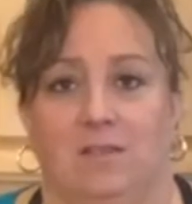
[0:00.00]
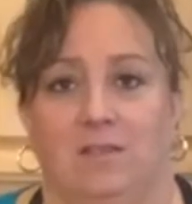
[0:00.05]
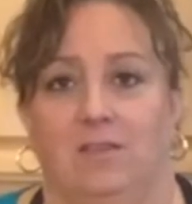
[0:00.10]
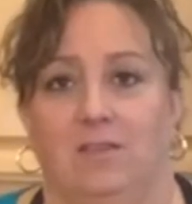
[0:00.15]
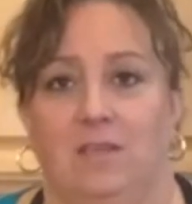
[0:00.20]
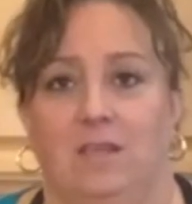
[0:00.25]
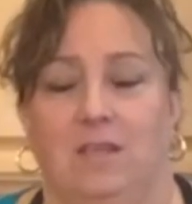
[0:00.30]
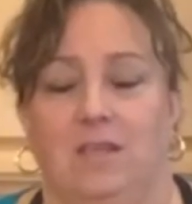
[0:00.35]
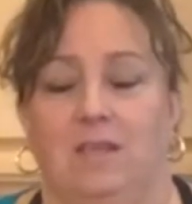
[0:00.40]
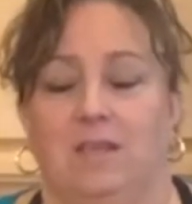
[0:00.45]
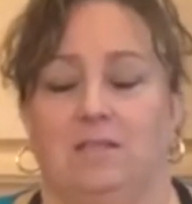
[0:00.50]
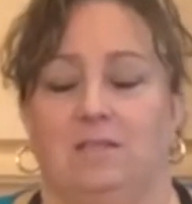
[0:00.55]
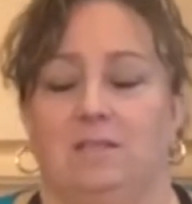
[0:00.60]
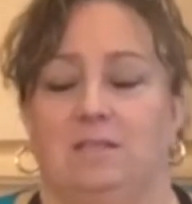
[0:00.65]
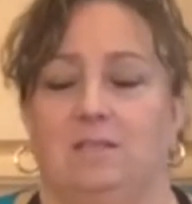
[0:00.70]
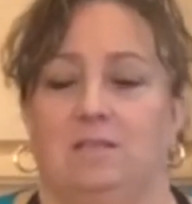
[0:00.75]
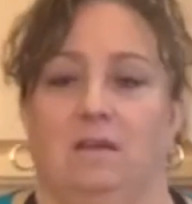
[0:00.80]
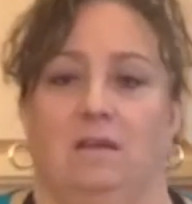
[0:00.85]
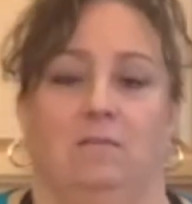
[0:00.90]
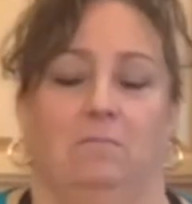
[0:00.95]
thinking it's
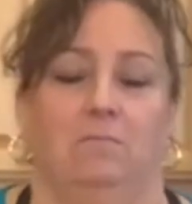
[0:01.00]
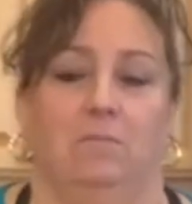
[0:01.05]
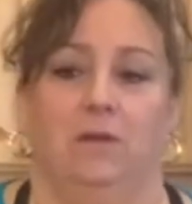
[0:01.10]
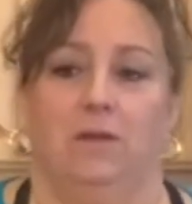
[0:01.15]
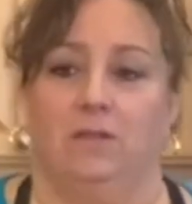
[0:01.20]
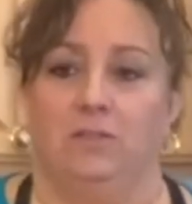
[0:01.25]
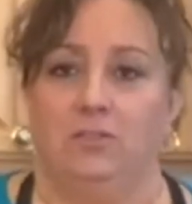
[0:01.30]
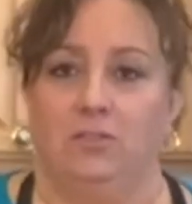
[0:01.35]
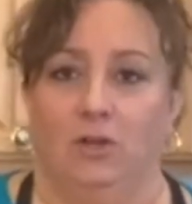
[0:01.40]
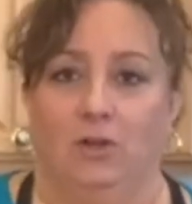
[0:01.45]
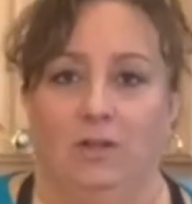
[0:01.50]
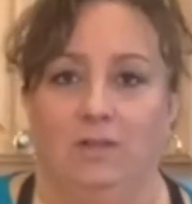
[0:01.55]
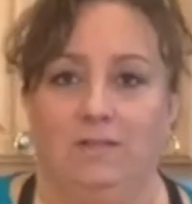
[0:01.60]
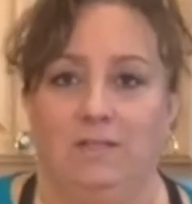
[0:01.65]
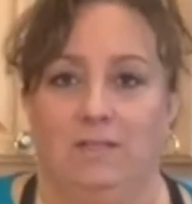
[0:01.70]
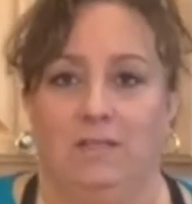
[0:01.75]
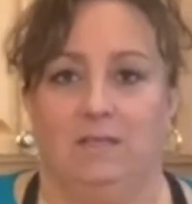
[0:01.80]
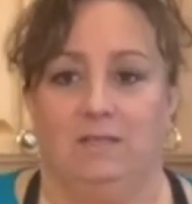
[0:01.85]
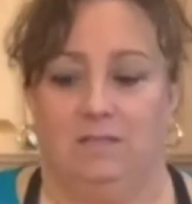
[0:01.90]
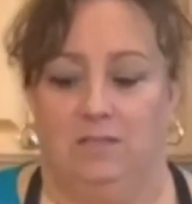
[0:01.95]
some
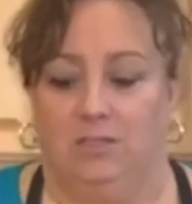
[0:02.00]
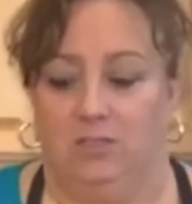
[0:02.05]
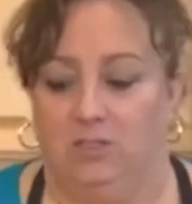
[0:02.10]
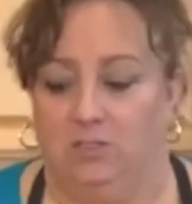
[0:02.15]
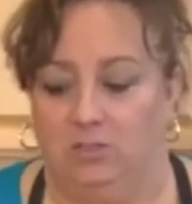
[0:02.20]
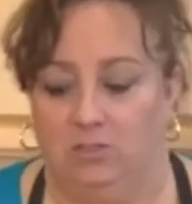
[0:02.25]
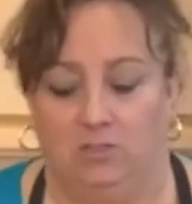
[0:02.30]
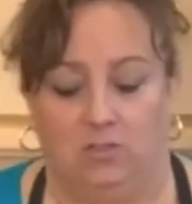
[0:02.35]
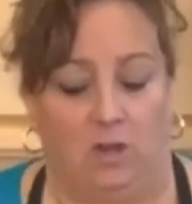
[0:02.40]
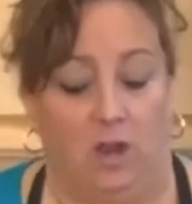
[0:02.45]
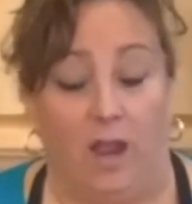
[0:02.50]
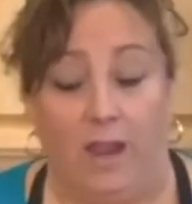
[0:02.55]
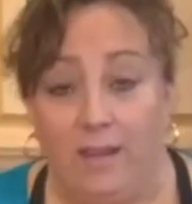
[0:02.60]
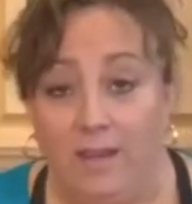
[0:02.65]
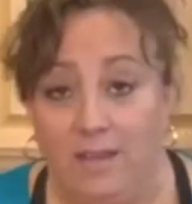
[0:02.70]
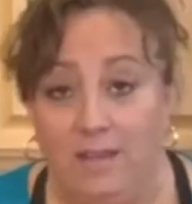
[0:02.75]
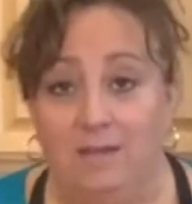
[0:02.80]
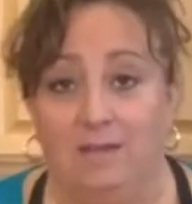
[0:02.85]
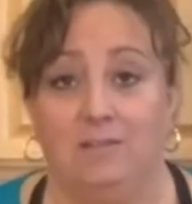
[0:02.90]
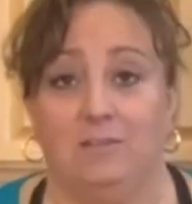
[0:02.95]
daunting dish to try,
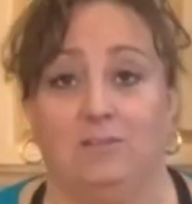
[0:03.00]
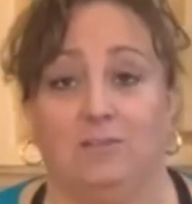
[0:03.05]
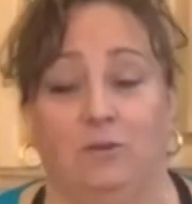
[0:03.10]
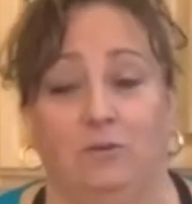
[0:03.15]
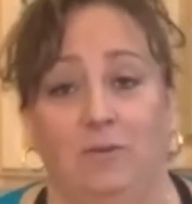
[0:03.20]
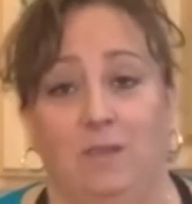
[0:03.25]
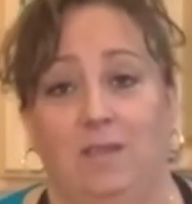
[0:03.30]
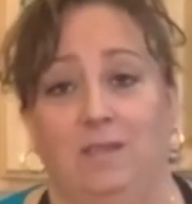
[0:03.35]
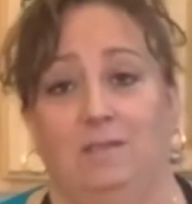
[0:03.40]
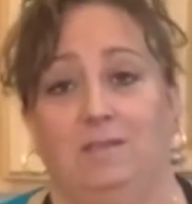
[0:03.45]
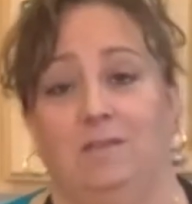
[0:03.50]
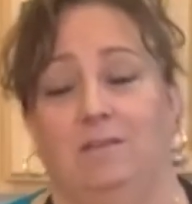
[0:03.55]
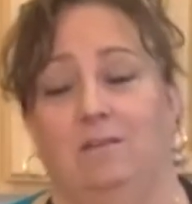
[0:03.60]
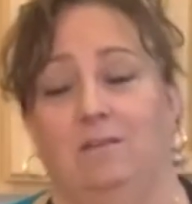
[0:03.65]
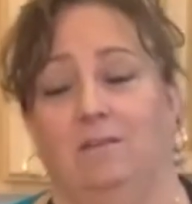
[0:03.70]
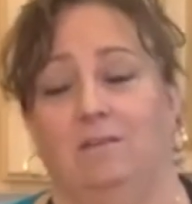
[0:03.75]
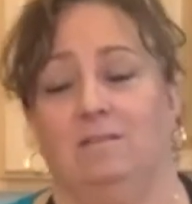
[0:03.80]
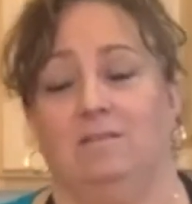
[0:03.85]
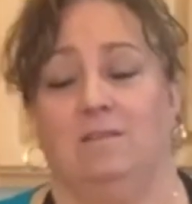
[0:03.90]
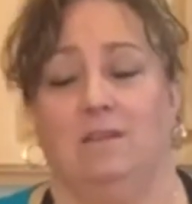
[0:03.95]
it is so easy. You're
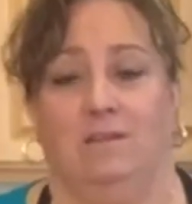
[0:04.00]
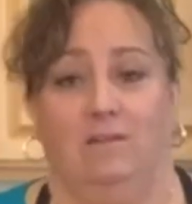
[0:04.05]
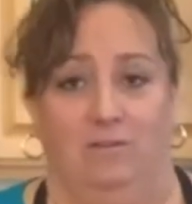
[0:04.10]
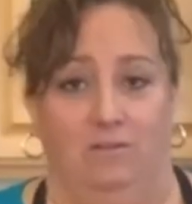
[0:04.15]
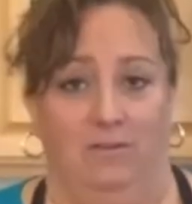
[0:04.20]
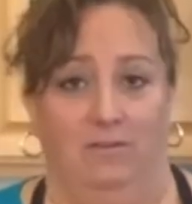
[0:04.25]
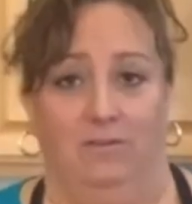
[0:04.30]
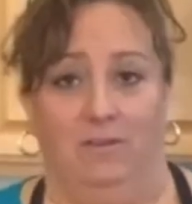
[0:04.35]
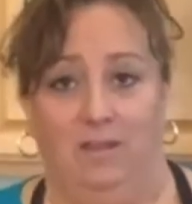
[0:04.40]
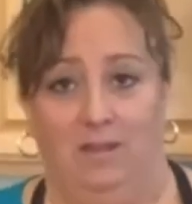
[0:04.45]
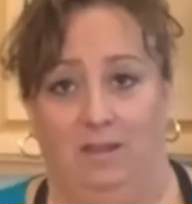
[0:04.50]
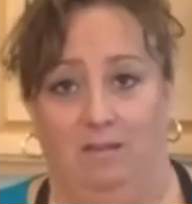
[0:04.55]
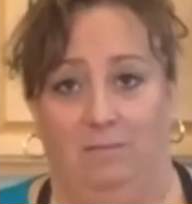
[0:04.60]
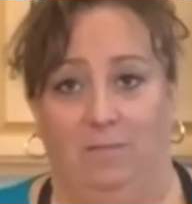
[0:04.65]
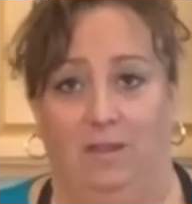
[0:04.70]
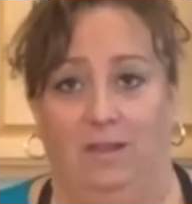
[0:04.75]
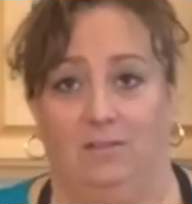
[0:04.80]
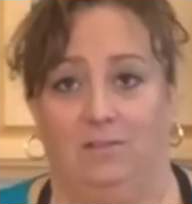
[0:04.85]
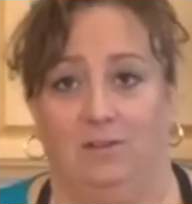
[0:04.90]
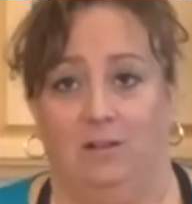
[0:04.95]
gonna say, oh, you're kidding me,
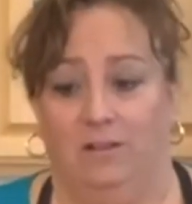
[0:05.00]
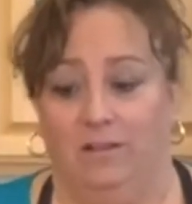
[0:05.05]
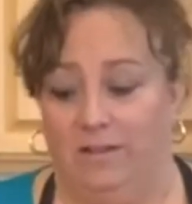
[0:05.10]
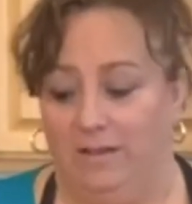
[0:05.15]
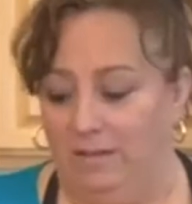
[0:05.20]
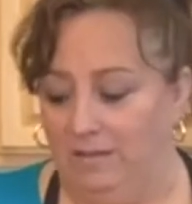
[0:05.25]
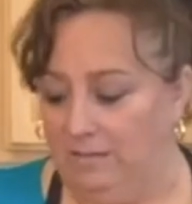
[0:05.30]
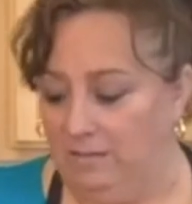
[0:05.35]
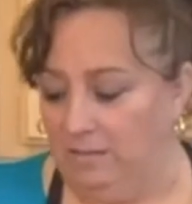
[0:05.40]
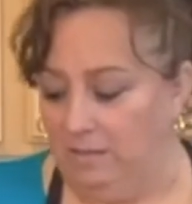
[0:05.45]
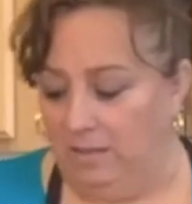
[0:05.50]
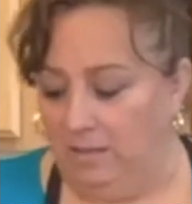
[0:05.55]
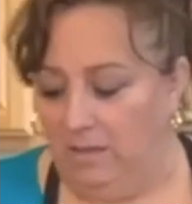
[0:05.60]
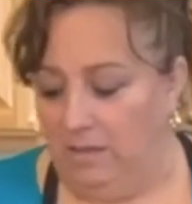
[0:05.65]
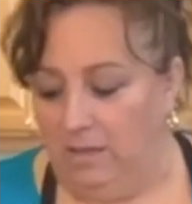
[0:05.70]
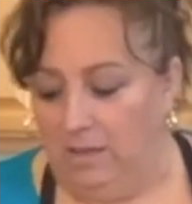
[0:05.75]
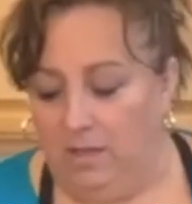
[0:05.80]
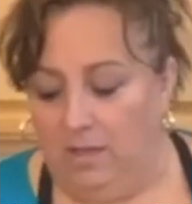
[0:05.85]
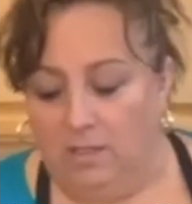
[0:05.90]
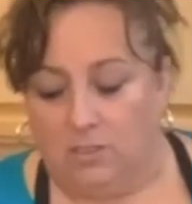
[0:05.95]
that's all it is?
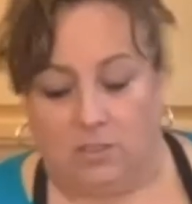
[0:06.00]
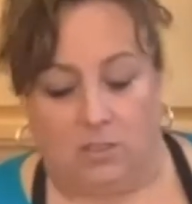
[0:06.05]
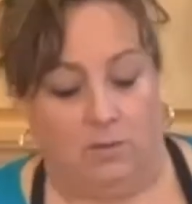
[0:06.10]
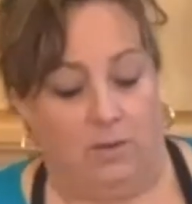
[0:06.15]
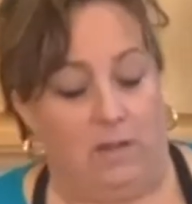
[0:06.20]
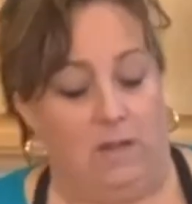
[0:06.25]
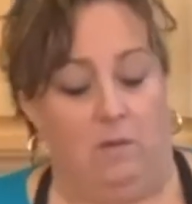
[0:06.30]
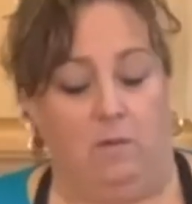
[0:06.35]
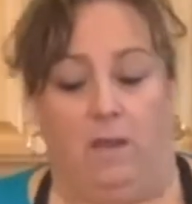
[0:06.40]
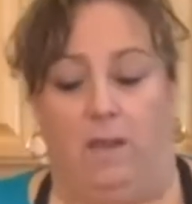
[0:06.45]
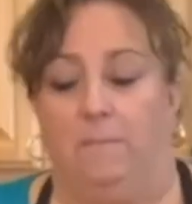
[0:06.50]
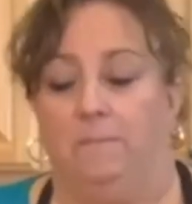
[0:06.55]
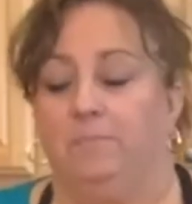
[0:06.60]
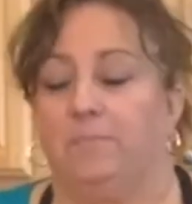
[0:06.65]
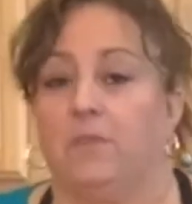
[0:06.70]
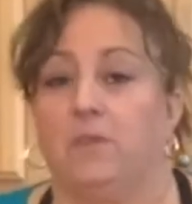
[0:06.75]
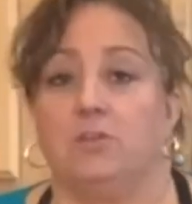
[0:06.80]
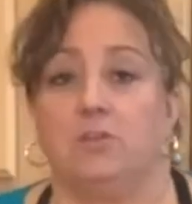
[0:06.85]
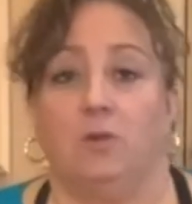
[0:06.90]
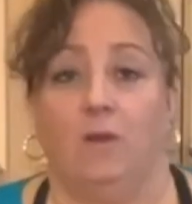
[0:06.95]
So anyway,
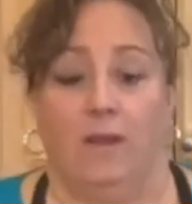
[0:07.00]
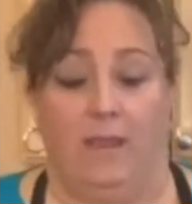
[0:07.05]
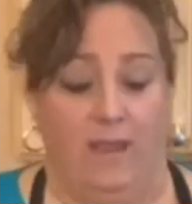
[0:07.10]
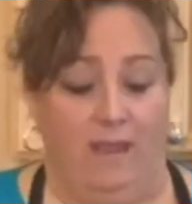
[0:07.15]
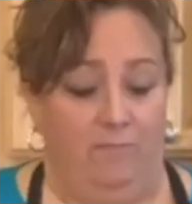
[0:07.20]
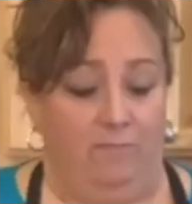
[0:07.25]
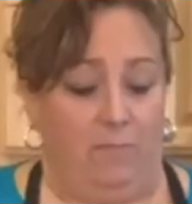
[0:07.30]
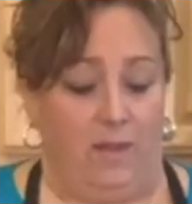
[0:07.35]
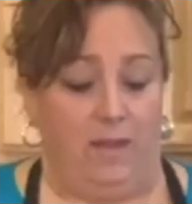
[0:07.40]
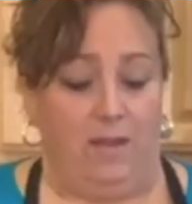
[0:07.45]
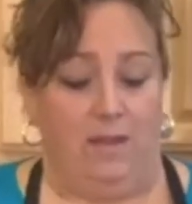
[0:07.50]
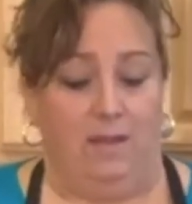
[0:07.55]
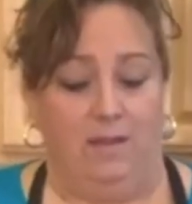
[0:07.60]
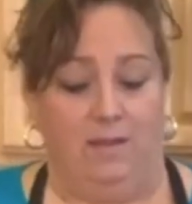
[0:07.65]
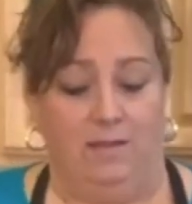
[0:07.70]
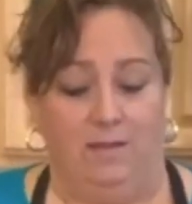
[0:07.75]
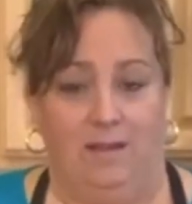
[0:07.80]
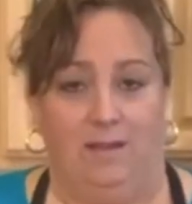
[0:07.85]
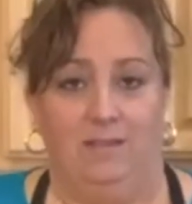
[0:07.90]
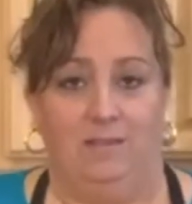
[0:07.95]
so I have my
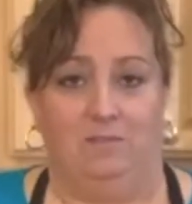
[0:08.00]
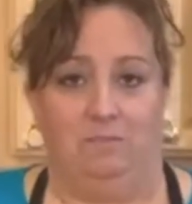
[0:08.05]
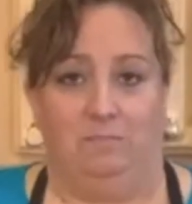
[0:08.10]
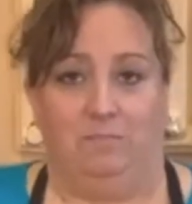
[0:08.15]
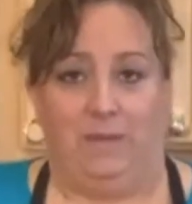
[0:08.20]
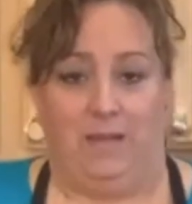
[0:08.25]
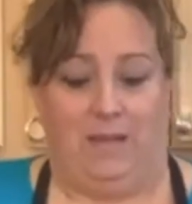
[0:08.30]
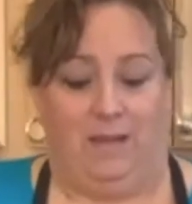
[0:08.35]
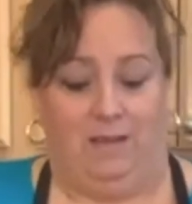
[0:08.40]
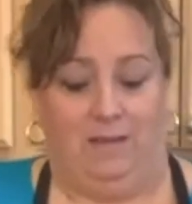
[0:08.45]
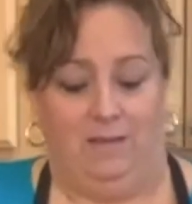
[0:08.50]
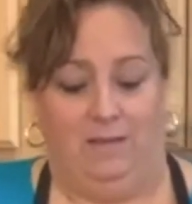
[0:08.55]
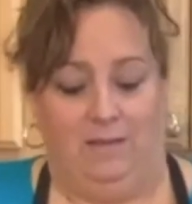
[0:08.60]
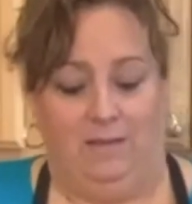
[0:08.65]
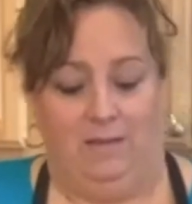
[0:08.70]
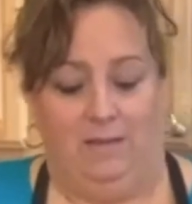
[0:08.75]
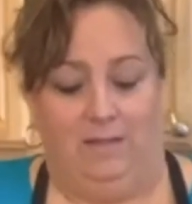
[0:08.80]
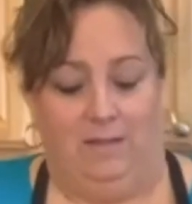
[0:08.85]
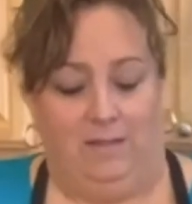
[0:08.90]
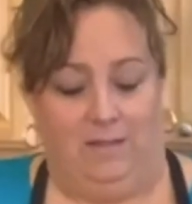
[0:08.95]
nice big,
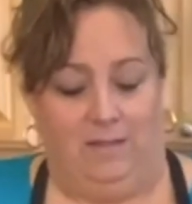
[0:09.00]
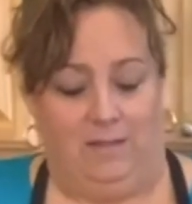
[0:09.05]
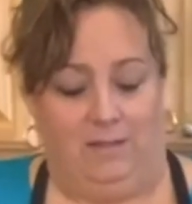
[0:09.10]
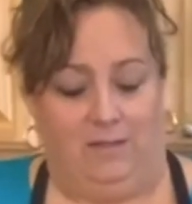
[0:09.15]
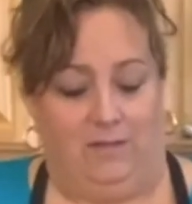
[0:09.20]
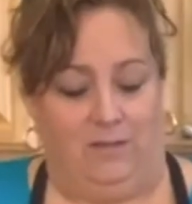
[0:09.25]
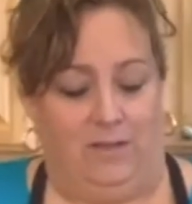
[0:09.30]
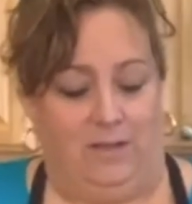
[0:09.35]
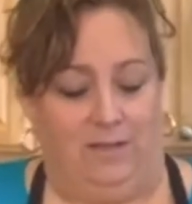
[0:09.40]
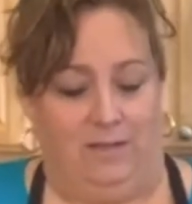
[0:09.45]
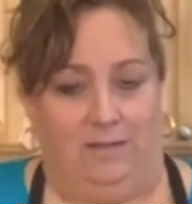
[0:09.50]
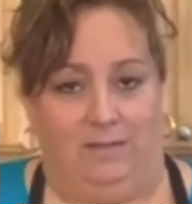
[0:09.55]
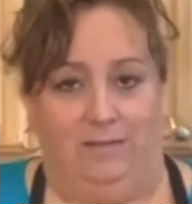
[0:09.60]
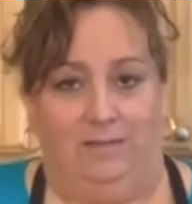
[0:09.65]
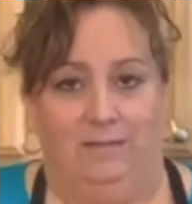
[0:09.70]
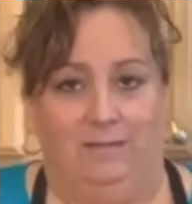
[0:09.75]
kind of